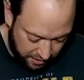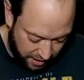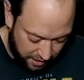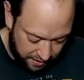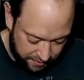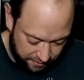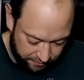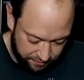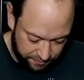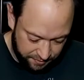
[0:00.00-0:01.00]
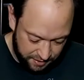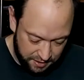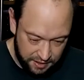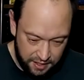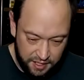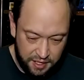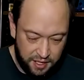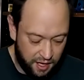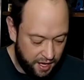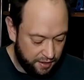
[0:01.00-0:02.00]
Gotta love it.
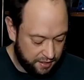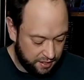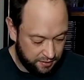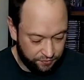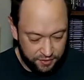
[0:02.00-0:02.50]
Alright.